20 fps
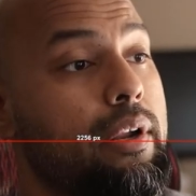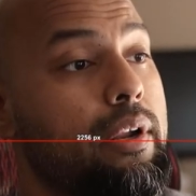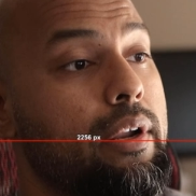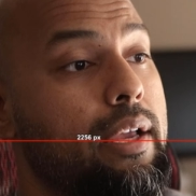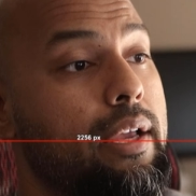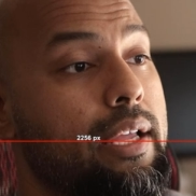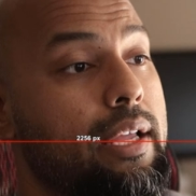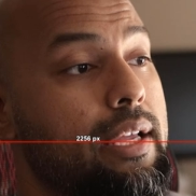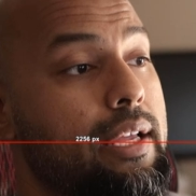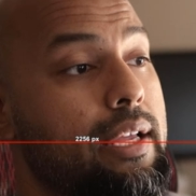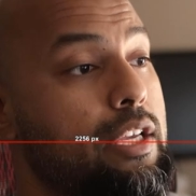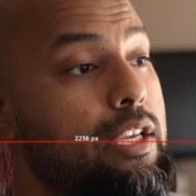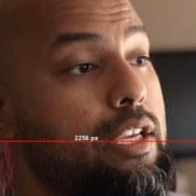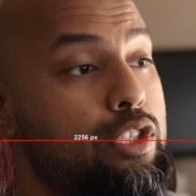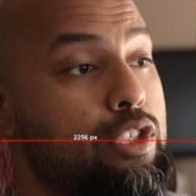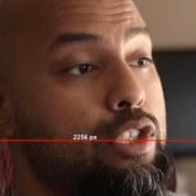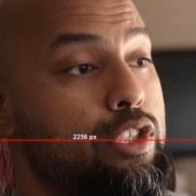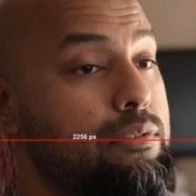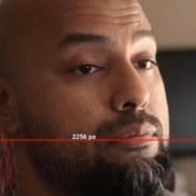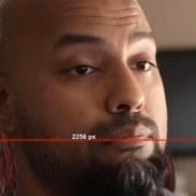Uh, you
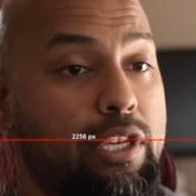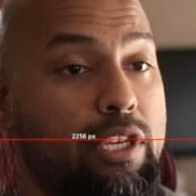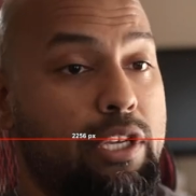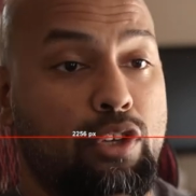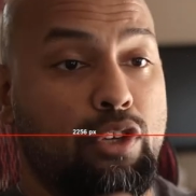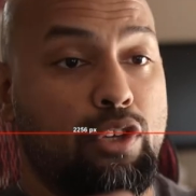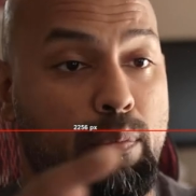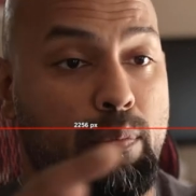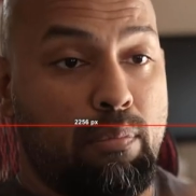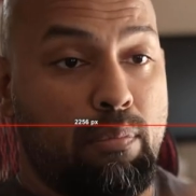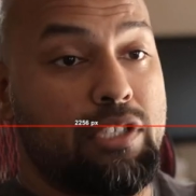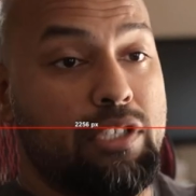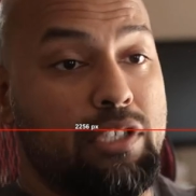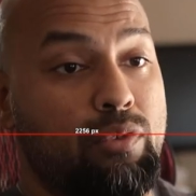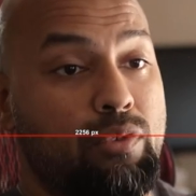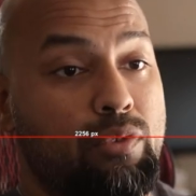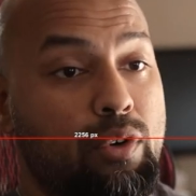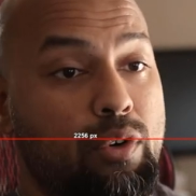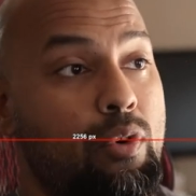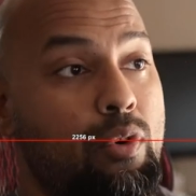just make sure you press
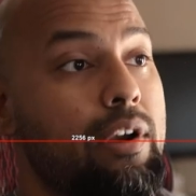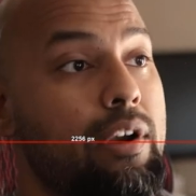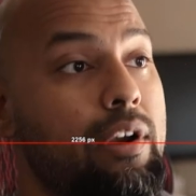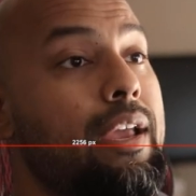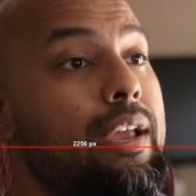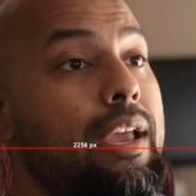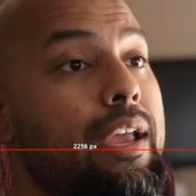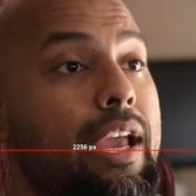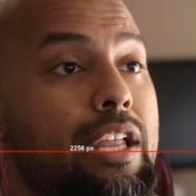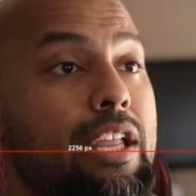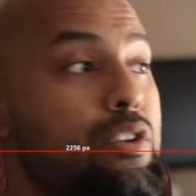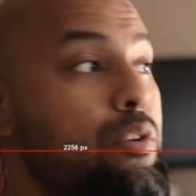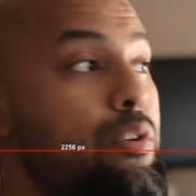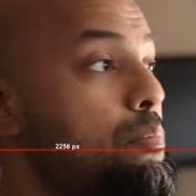record and you